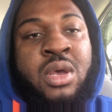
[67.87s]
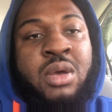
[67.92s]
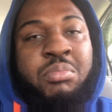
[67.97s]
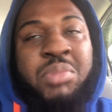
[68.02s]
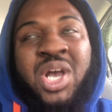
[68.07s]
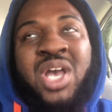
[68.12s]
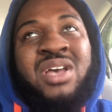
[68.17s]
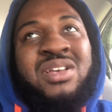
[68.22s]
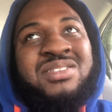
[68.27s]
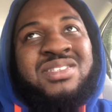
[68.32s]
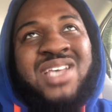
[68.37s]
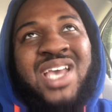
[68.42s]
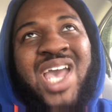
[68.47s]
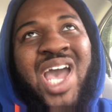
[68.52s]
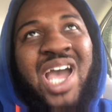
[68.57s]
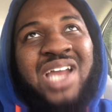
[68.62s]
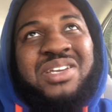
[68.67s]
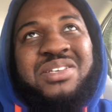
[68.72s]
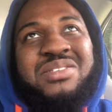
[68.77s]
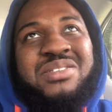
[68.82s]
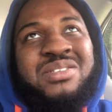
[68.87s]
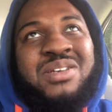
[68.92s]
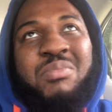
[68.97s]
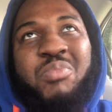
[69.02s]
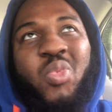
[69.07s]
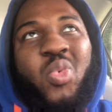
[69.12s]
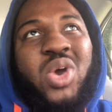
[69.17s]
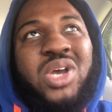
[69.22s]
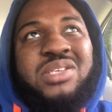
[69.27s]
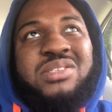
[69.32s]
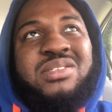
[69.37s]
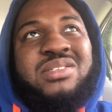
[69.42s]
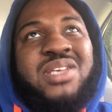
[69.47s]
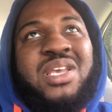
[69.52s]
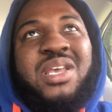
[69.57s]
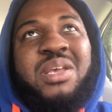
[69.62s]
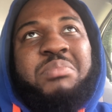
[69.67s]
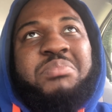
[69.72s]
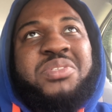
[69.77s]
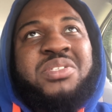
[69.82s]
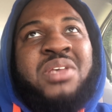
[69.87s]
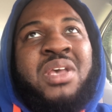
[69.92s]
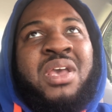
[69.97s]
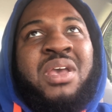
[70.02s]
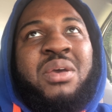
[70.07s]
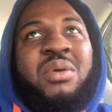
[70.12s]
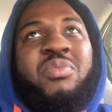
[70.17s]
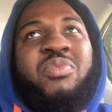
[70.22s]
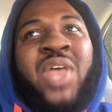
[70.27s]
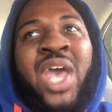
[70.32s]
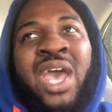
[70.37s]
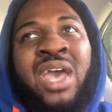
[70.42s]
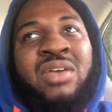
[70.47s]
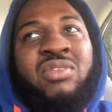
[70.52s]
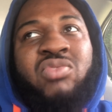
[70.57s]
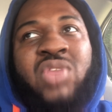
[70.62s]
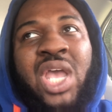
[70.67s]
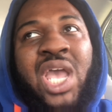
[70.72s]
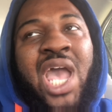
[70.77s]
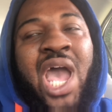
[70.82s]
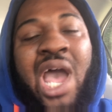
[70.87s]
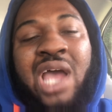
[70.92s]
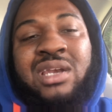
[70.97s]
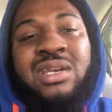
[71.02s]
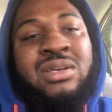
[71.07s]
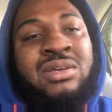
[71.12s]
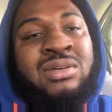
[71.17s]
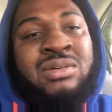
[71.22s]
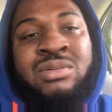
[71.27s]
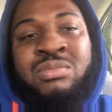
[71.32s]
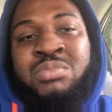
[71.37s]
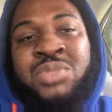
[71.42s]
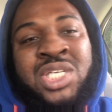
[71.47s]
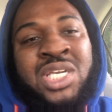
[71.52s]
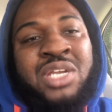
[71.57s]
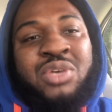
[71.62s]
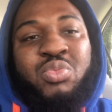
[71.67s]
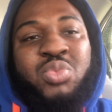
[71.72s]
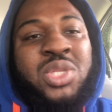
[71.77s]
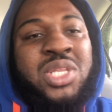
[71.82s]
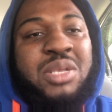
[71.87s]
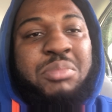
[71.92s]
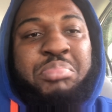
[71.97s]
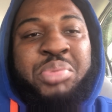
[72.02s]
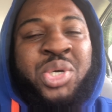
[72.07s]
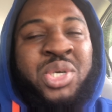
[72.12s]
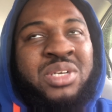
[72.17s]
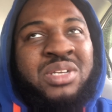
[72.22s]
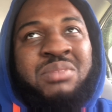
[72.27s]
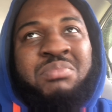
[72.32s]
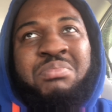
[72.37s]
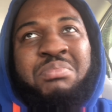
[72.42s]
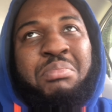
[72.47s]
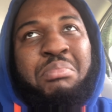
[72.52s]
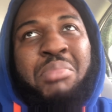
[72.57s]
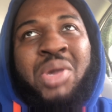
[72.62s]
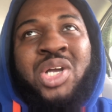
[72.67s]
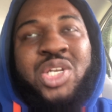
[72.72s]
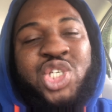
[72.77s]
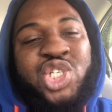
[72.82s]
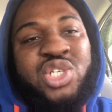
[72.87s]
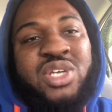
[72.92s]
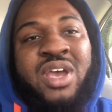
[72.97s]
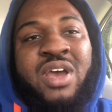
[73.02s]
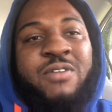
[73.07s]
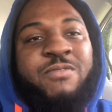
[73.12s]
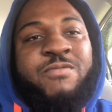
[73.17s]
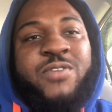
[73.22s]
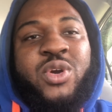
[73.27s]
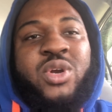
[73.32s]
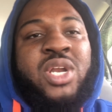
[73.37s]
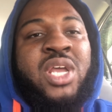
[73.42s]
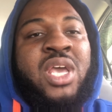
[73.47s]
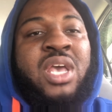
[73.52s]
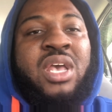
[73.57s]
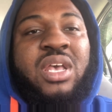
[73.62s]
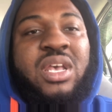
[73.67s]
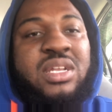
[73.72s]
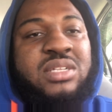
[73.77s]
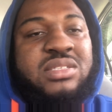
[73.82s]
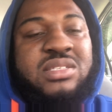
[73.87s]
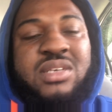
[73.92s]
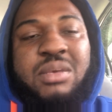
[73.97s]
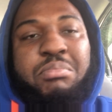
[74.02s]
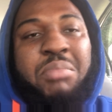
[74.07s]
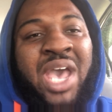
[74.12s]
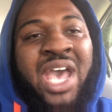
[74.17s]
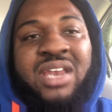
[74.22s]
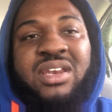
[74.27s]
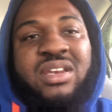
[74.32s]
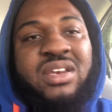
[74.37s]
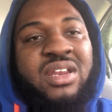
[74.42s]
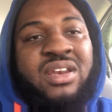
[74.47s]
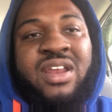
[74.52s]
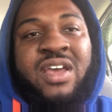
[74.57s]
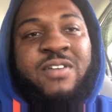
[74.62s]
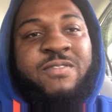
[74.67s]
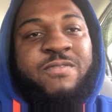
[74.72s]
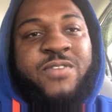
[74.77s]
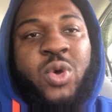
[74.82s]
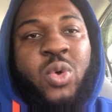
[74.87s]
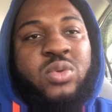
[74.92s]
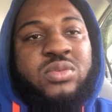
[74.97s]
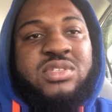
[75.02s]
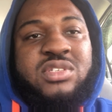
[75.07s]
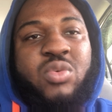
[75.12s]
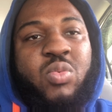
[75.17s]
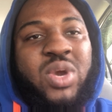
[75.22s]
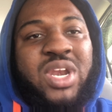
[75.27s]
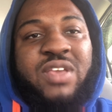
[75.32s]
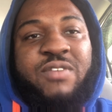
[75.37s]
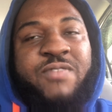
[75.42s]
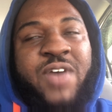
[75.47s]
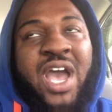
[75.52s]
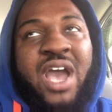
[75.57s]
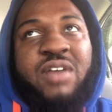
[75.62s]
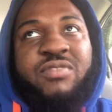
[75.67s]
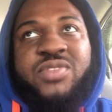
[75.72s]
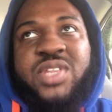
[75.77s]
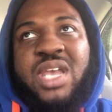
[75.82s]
because it kind of somewhat seems that they kind of didn't really put much effort into Madden NFL 25.